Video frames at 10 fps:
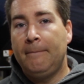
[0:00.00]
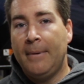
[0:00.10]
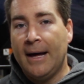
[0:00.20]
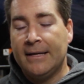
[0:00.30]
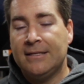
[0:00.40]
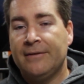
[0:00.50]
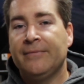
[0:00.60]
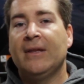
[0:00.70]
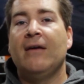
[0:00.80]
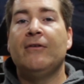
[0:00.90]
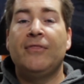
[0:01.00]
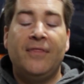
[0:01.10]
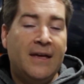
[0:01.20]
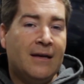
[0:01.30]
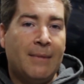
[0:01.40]
But if you
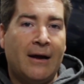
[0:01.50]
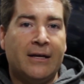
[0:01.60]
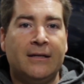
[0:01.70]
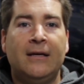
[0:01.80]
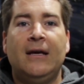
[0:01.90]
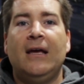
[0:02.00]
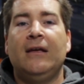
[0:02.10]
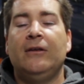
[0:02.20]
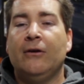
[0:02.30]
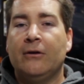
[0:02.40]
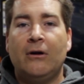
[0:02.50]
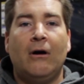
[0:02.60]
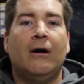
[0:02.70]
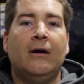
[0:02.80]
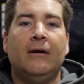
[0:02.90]
think about it, your
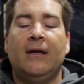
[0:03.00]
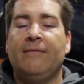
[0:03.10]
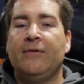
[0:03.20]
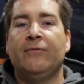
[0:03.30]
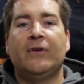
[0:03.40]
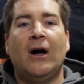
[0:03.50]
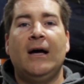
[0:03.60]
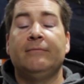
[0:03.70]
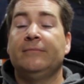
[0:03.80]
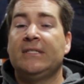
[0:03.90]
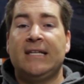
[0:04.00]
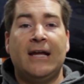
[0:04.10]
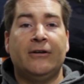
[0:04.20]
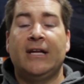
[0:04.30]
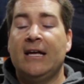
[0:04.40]
car, if you've got
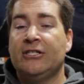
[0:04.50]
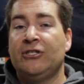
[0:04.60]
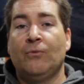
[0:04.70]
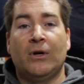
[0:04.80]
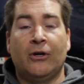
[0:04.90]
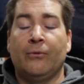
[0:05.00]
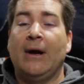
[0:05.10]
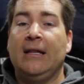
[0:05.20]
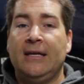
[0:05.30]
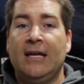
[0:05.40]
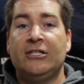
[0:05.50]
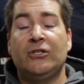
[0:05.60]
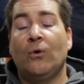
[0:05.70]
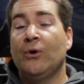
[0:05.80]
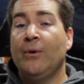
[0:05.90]
standard gauges, you want to go to rally
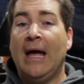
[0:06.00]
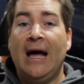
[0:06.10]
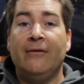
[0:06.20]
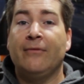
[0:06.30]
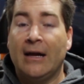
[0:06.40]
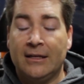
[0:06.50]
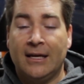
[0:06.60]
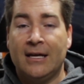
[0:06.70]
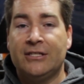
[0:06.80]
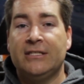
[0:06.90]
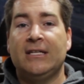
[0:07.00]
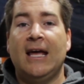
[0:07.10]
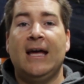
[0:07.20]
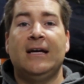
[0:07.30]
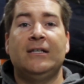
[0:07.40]
gauges, or you have rally gauges
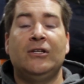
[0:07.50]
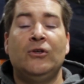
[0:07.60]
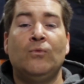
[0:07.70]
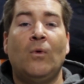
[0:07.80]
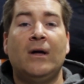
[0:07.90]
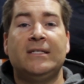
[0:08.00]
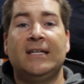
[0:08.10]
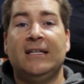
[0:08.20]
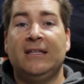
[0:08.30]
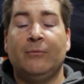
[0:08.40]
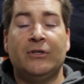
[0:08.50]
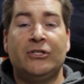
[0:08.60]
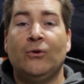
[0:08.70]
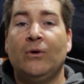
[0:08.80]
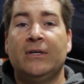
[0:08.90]
and you want to get them
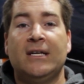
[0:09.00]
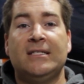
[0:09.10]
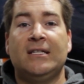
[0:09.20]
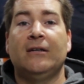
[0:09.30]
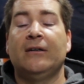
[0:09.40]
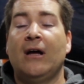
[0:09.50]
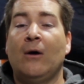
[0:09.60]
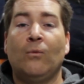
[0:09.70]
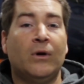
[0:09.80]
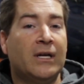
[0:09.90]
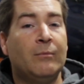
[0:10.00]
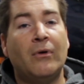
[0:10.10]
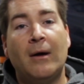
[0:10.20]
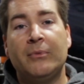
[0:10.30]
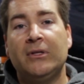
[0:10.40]
restored because they're not working
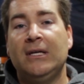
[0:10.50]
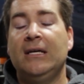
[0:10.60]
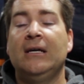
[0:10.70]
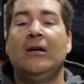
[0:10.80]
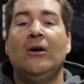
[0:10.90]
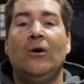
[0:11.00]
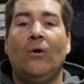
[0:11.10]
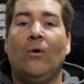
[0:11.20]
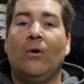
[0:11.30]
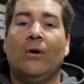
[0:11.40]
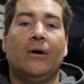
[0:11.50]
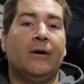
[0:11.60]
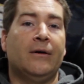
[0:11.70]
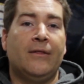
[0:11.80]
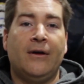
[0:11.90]
properly,
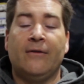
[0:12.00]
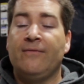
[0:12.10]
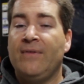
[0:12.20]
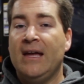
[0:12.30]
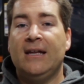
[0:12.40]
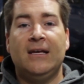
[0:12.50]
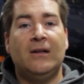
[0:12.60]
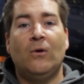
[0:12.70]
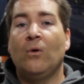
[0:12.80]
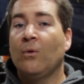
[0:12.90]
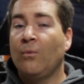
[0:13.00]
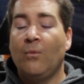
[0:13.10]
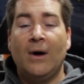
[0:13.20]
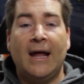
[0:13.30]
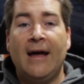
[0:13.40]
or they're faded or
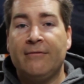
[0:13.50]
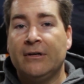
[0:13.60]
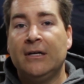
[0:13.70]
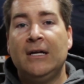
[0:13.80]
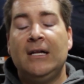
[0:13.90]
whatever,